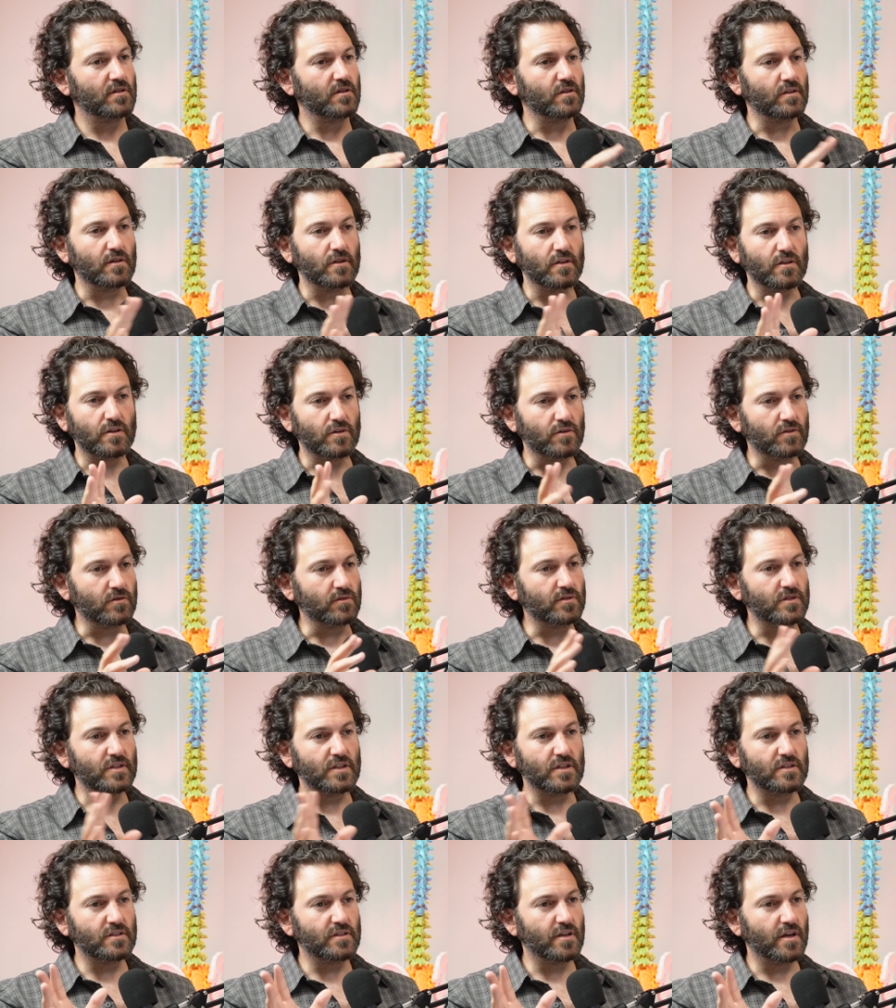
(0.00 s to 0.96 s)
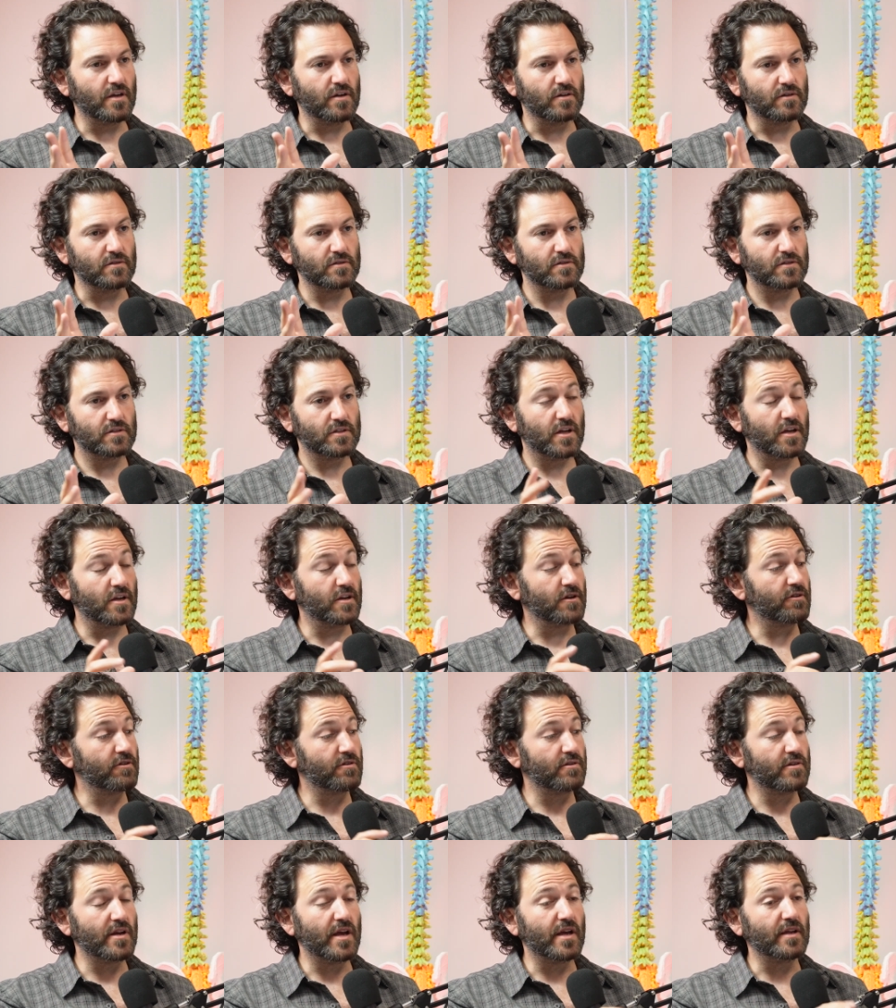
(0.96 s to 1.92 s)
little details can
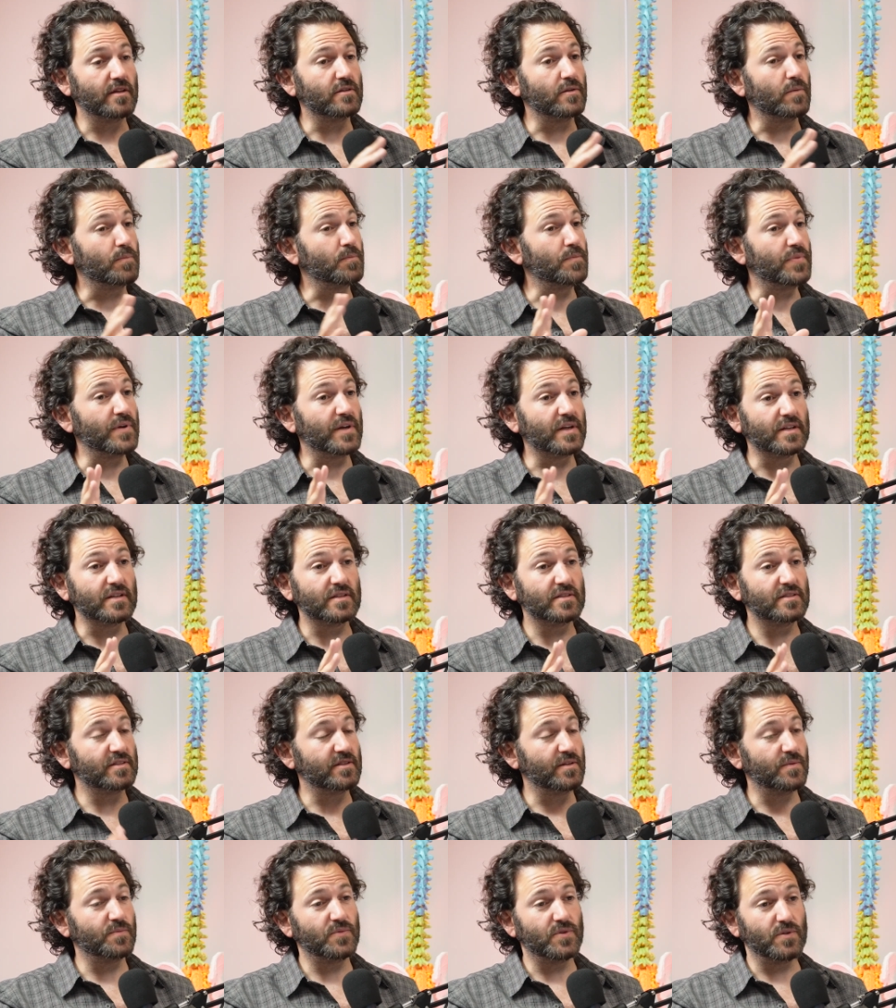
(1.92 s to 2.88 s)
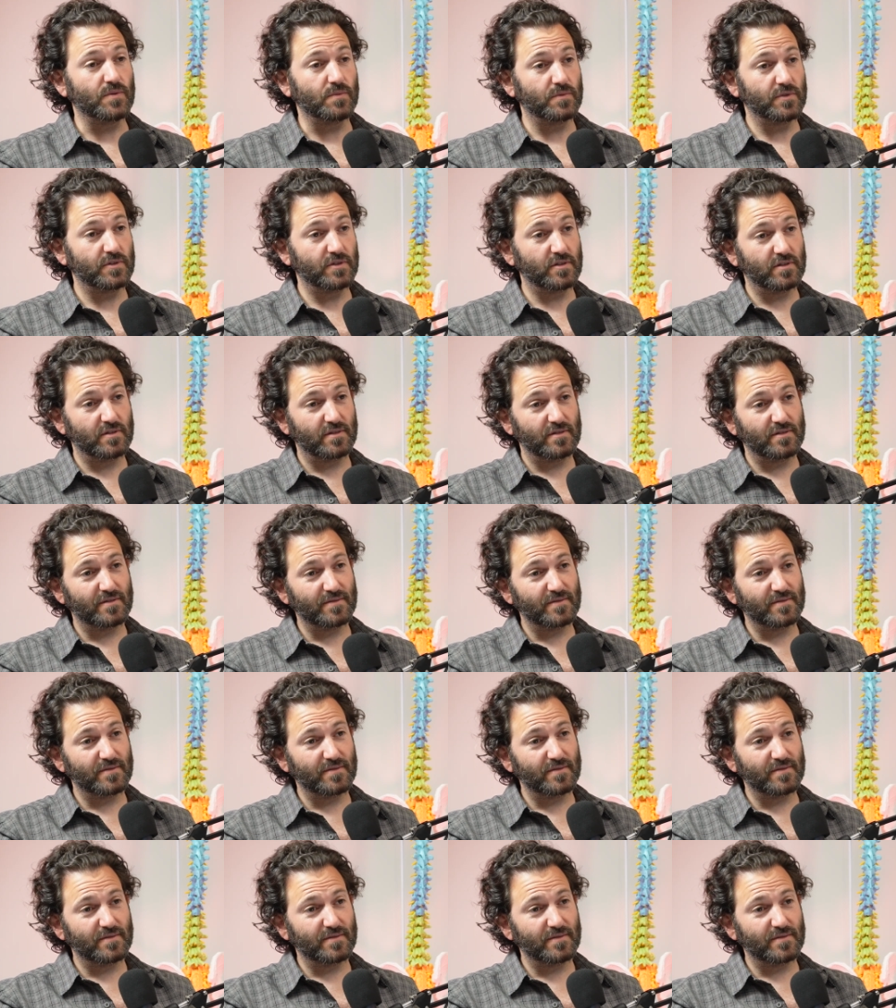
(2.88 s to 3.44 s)
create the biggest symptoms.